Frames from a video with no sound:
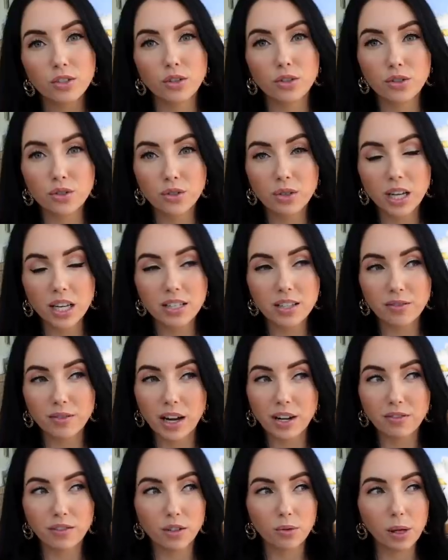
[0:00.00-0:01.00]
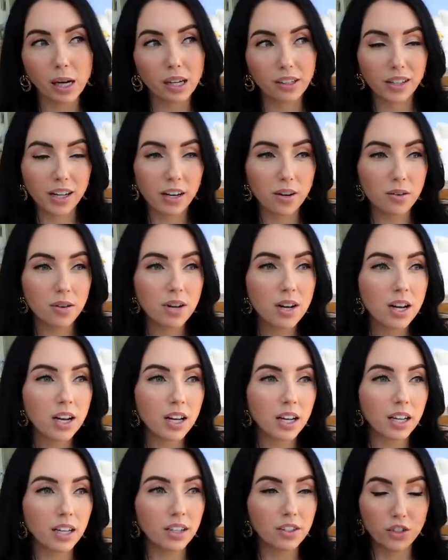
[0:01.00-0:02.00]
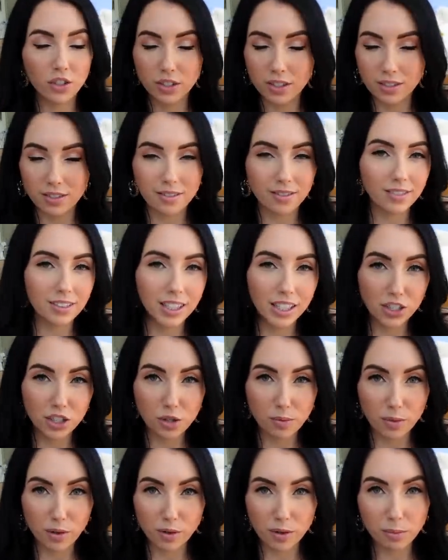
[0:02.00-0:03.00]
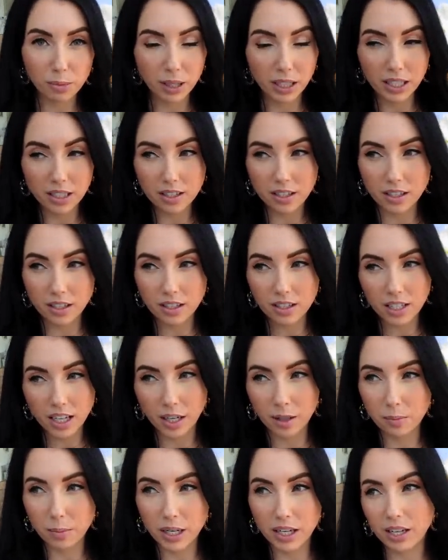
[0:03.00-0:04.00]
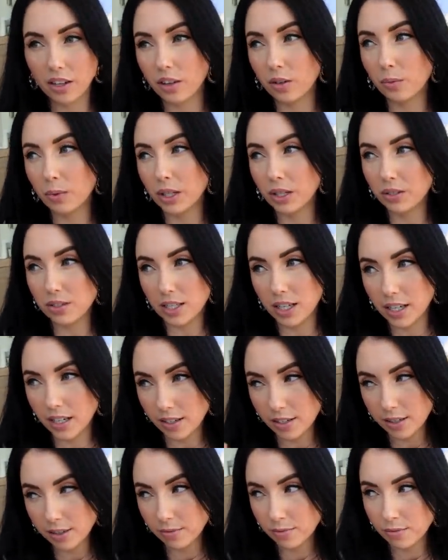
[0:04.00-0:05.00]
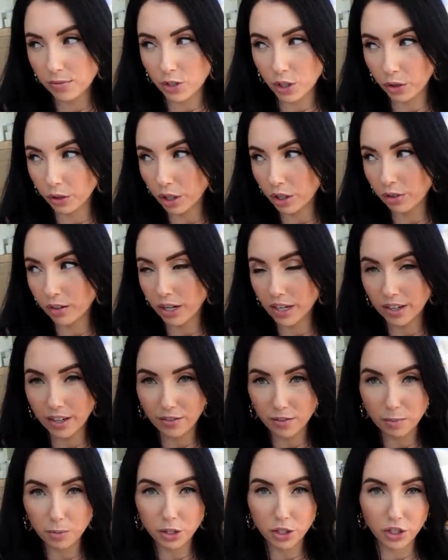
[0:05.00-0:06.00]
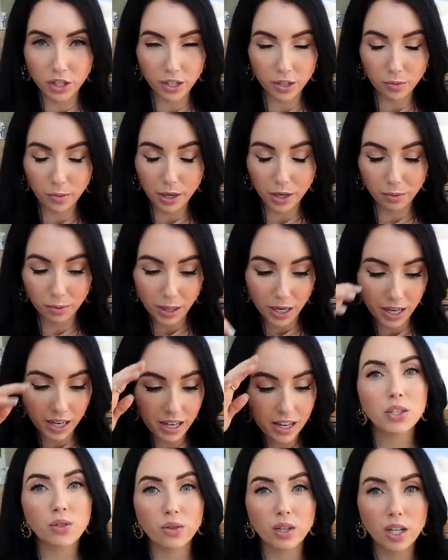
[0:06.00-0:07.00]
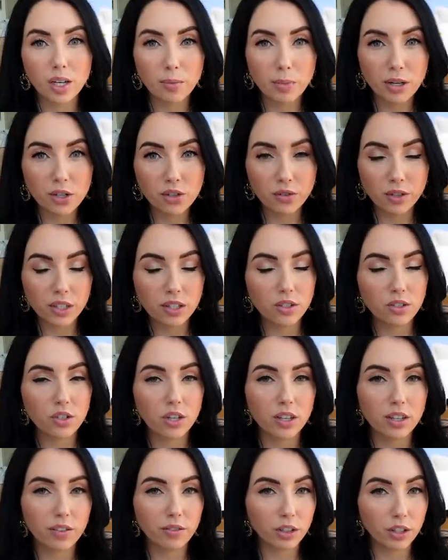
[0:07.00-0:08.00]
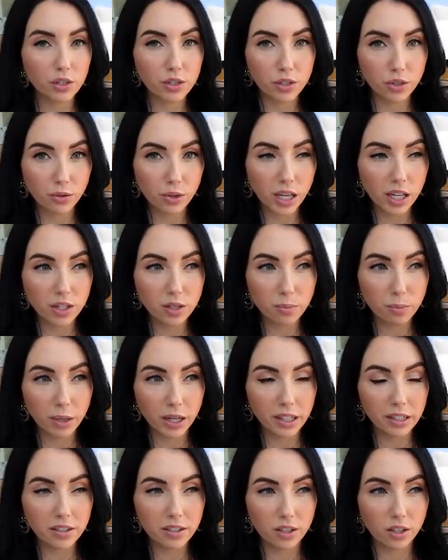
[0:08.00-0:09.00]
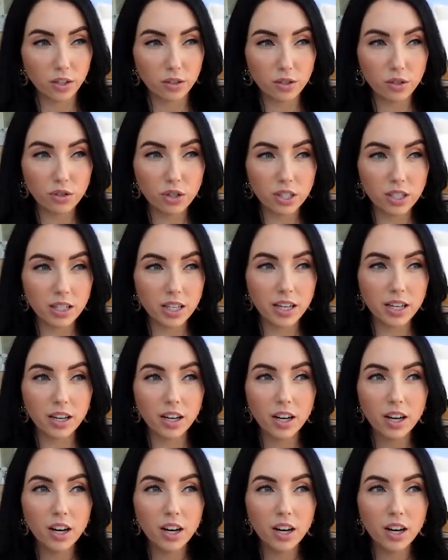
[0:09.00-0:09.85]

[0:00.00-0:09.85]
So suitcase I've had for a while now. It just needs to be replaced. It's kind of breaking the wheels like don't go right. You have to push it in a weird way. So I did a bunch of research on different suitcase brands and also just like